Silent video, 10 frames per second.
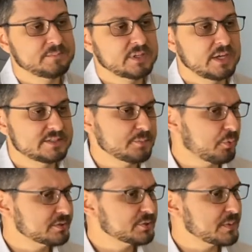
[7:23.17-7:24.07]
It's
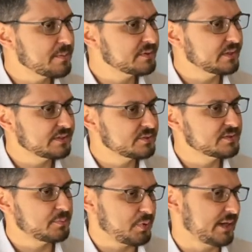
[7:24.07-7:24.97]
important to remember that this was a
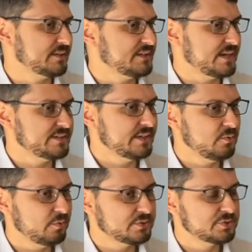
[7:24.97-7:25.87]
practice essay
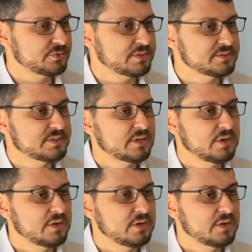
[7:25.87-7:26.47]
with students